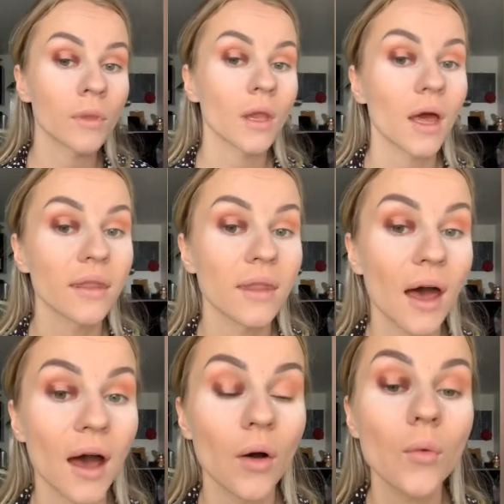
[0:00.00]
And
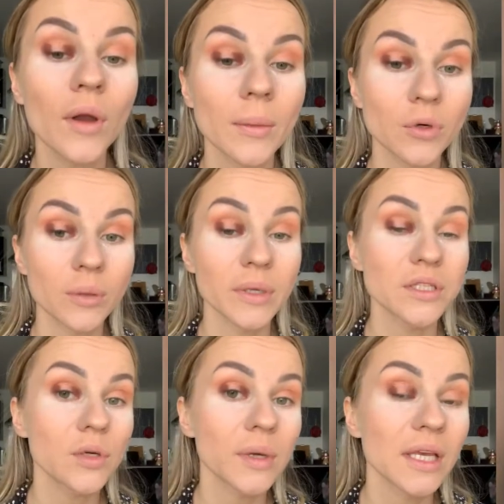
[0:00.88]
now what I'm going to be
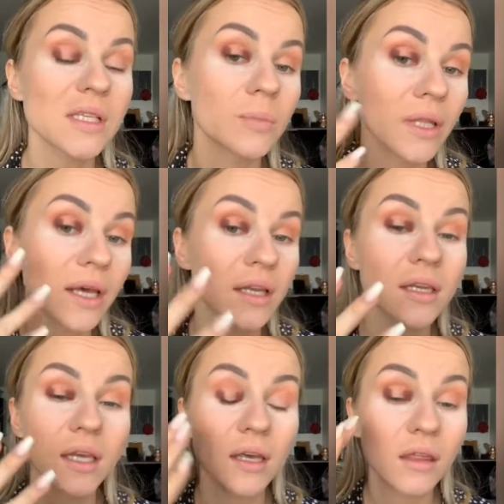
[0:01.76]
doing is
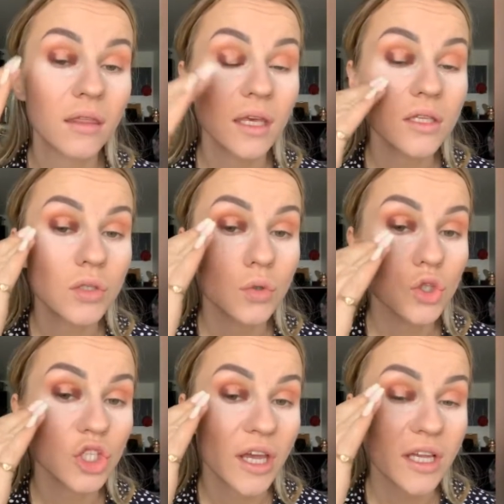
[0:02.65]
blending these two
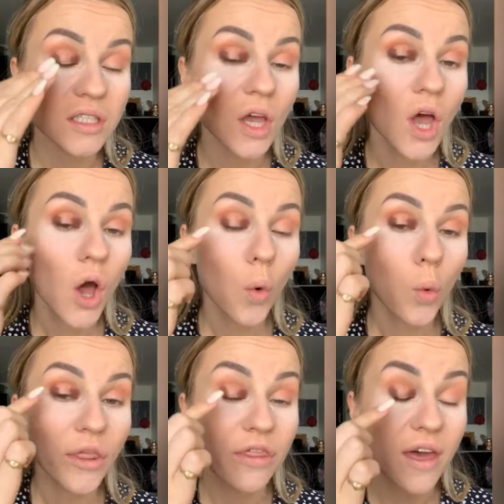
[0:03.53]
shades
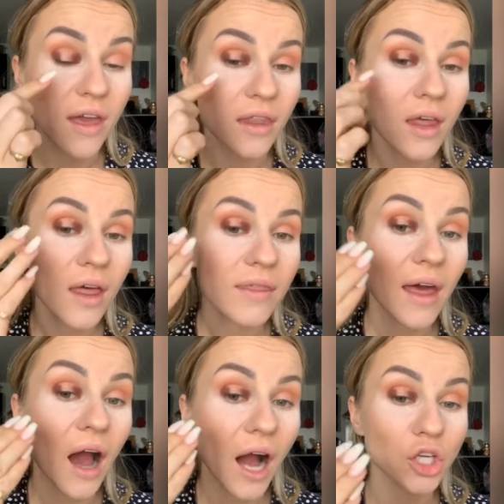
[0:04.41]
within
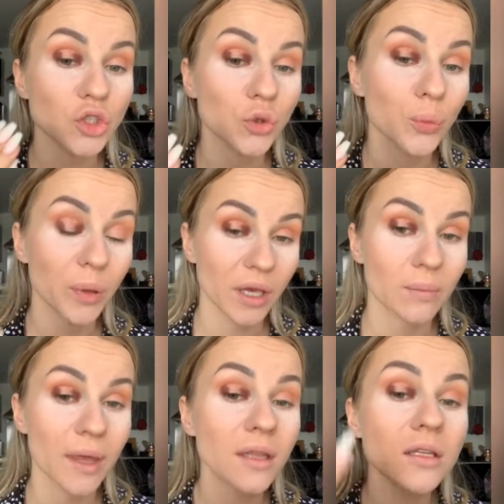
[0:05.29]
the actual
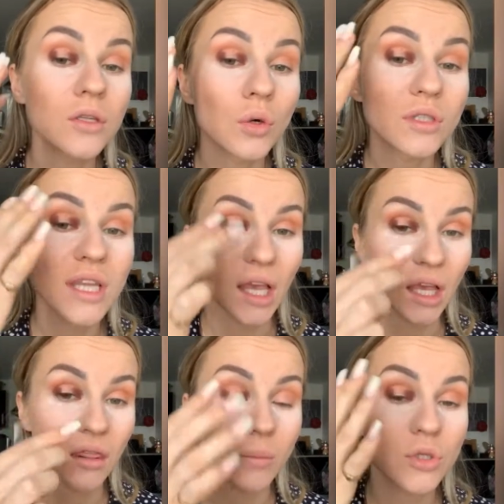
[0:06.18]
pigment, not
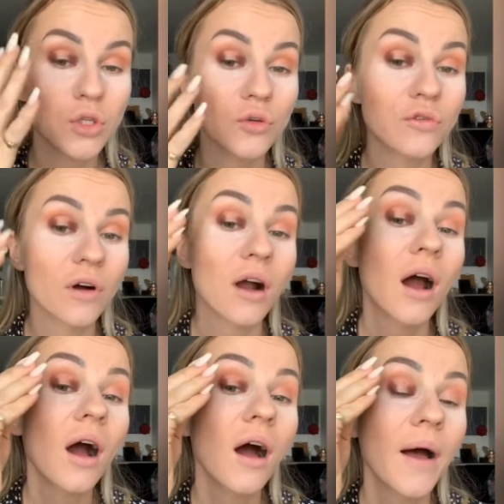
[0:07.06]
taking them too far
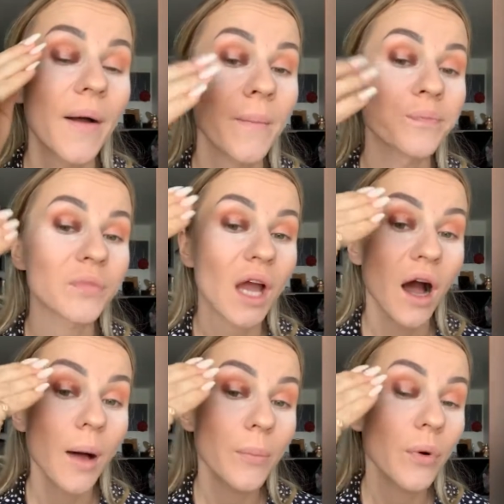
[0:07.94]

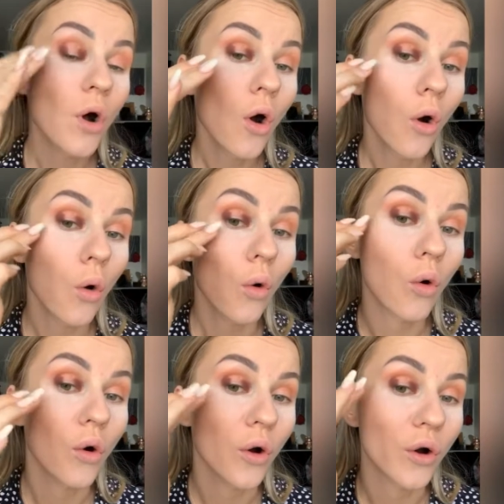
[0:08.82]
up,
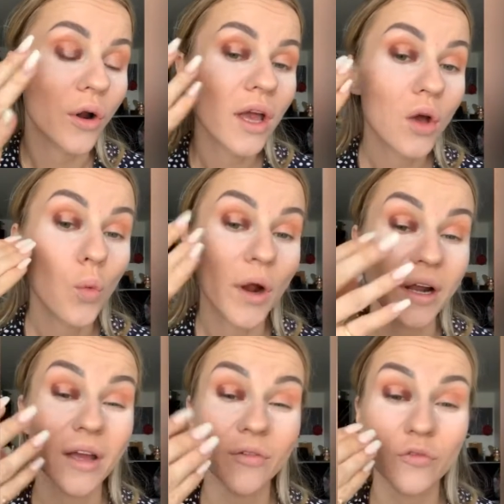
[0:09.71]
or where
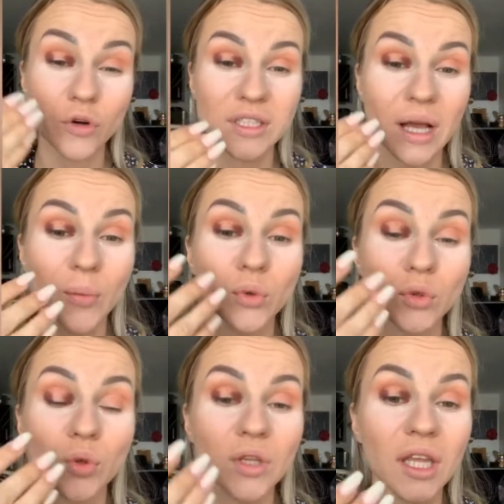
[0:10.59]
I, for example,
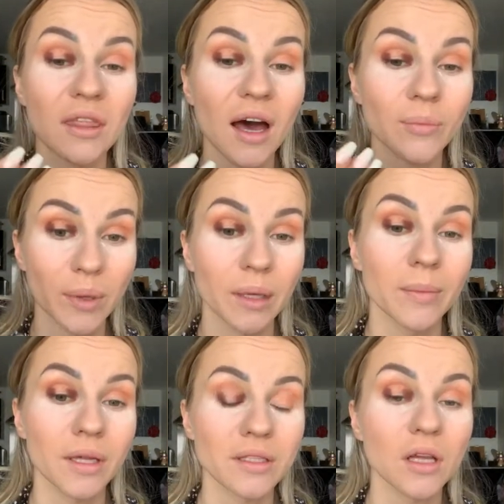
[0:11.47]
don't need that
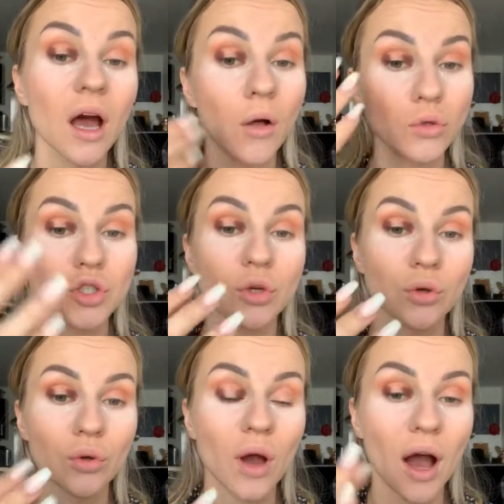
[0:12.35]
pigment. I'll show
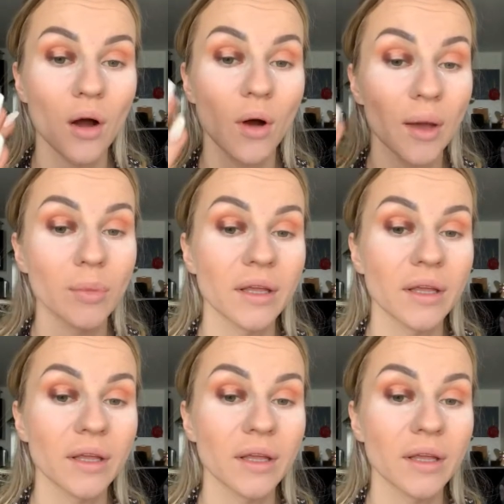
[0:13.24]
you how I blend